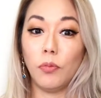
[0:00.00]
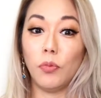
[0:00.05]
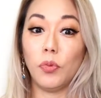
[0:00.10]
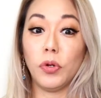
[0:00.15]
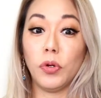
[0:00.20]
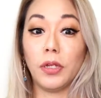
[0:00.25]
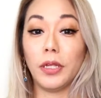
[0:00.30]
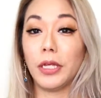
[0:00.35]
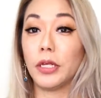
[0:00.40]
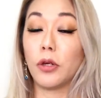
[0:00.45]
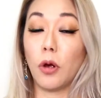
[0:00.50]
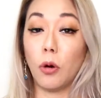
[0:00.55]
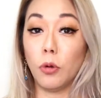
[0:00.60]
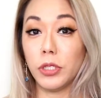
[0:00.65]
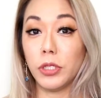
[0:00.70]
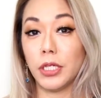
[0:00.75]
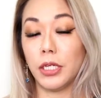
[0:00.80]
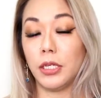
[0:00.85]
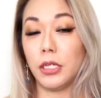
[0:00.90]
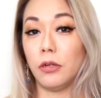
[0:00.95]
really
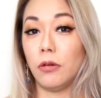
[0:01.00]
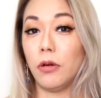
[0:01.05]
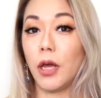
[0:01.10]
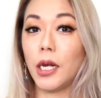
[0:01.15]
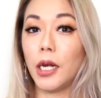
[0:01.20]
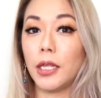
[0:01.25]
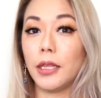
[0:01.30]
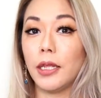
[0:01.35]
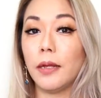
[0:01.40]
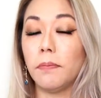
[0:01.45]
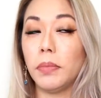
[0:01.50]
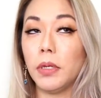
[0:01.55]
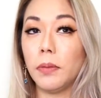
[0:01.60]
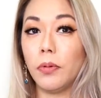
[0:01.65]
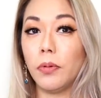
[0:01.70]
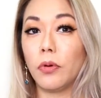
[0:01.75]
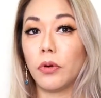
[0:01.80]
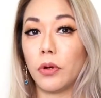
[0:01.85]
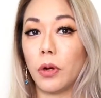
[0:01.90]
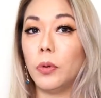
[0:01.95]
ghosted you. And I think
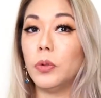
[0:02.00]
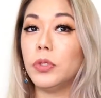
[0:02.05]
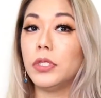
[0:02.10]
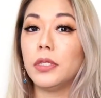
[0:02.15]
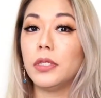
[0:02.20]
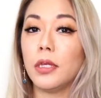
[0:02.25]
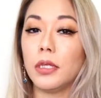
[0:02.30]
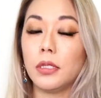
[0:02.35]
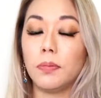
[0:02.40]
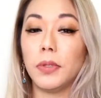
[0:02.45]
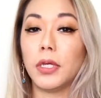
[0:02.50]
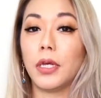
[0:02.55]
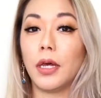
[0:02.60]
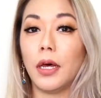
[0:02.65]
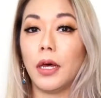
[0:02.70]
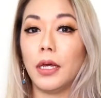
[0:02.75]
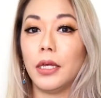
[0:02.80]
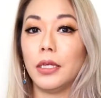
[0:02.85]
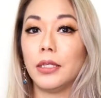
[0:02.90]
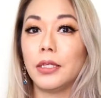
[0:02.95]
people ghost is
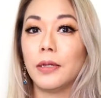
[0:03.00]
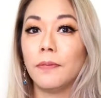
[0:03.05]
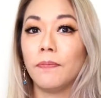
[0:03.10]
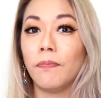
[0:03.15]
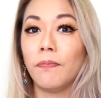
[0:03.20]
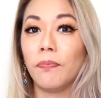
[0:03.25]
because